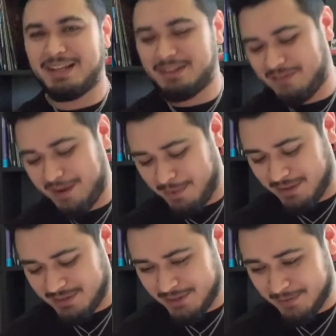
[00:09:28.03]
Fame
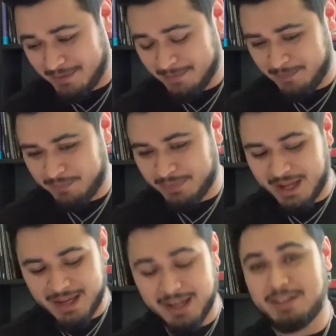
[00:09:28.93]
Monster. I
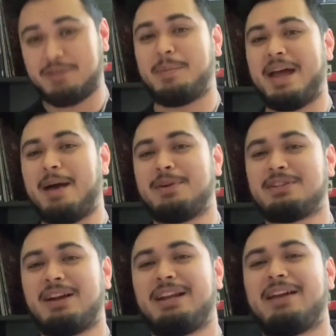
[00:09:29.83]
got this from
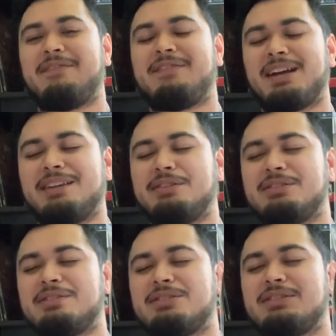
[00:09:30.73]
Amazon, and it fucking
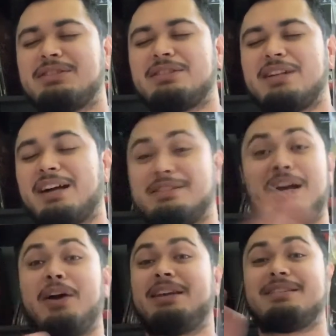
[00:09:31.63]
sucks. No,
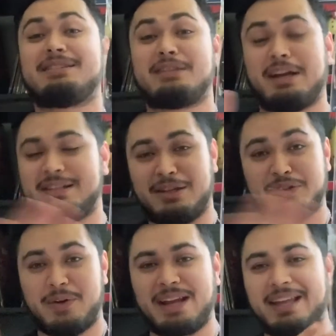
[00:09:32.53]
it doesn't suck. It sounds
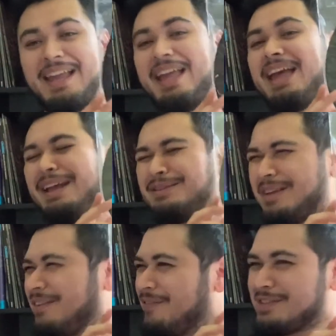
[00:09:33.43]
great. It's,
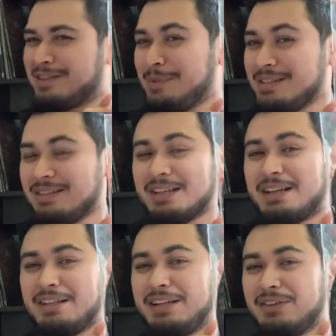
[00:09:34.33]
for some reason, the
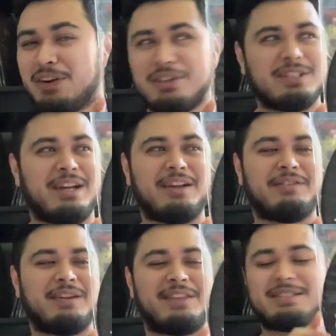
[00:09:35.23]
clean version of
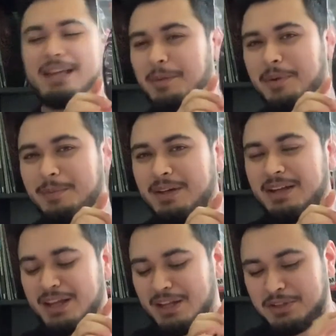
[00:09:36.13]
this album.
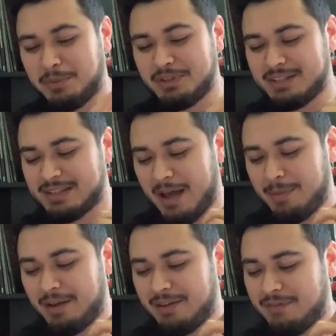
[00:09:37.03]
So when she says, I'm
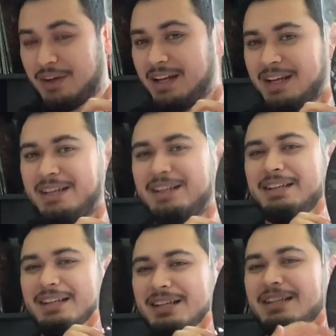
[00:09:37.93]
a free
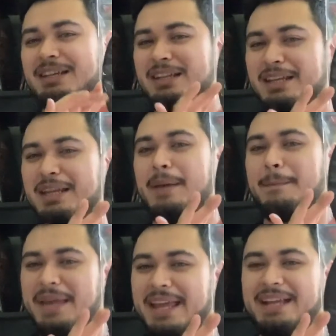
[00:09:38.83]

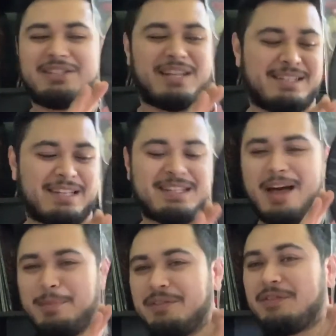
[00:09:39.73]
bitch, it says, I'm
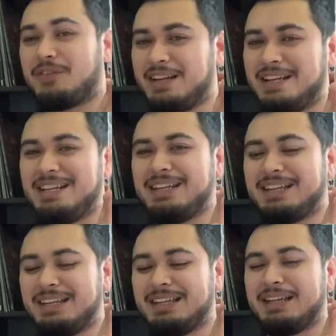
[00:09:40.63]
a free
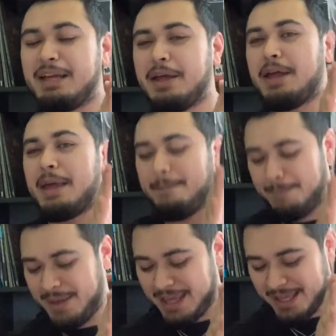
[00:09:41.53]

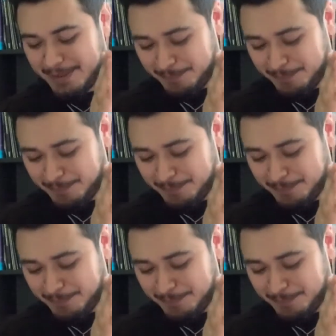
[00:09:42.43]
bitch.